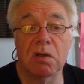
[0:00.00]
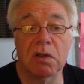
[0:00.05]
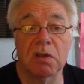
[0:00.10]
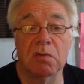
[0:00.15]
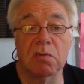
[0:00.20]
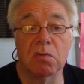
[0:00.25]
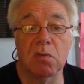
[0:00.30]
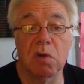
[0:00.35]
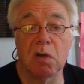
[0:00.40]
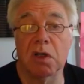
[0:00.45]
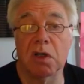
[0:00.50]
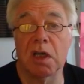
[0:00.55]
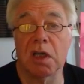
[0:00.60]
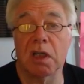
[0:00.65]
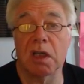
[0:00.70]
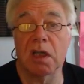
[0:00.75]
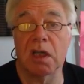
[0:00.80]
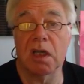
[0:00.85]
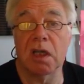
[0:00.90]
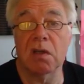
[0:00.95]
either
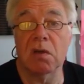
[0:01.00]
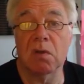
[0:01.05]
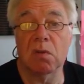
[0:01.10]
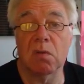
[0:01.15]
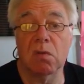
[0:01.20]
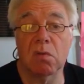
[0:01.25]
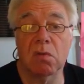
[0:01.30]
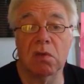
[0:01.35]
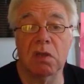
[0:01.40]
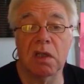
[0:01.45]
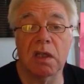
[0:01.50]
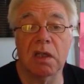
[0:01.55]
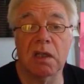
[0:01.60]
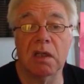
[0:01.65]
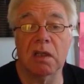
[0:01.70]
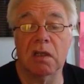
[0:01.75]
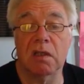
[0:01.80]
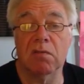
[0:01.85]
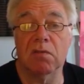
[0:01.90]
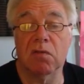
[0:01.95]
working there or
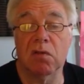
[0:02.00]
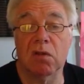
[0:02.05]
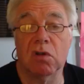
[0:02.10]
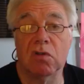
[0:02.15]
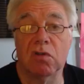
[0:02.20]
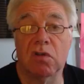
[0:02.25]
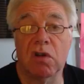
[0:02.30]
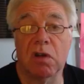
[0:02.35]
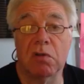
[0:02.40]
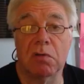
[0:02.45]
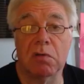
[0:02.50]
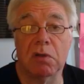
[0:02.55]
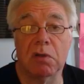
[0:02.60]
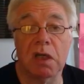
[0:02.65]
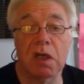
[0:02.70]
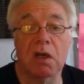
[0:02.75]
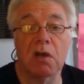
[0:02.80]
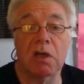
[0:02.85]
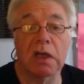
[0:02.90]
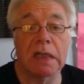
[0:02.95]
they're
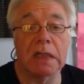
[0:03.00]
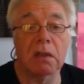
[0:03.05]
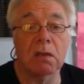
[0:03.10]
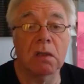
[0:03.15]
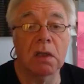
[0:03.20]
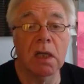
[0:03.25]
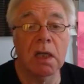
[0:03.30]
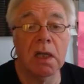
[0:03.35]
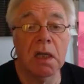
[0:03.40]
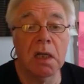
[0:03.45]
involuntarily idle.